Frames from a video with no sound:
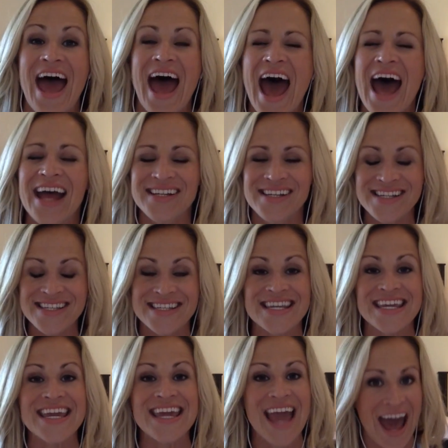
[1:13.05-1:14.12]
had to
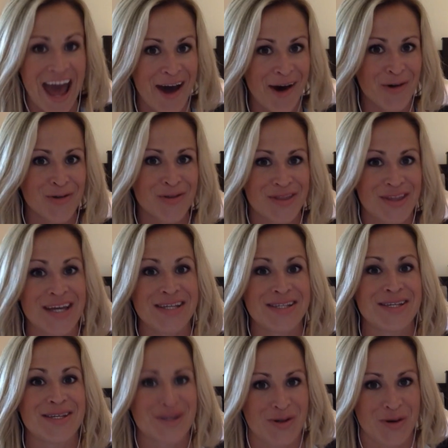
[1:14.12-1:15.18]
see how
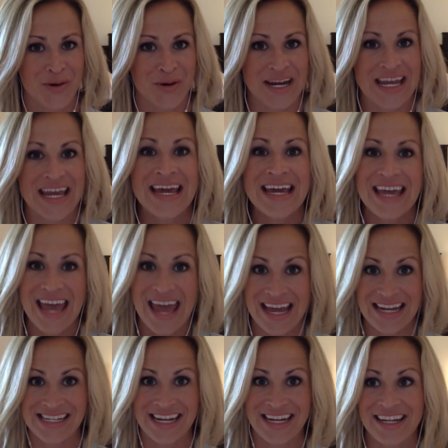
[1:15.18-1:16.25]
this story
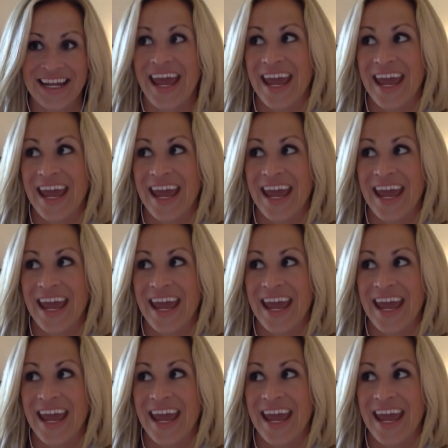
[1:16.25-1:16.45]
ended.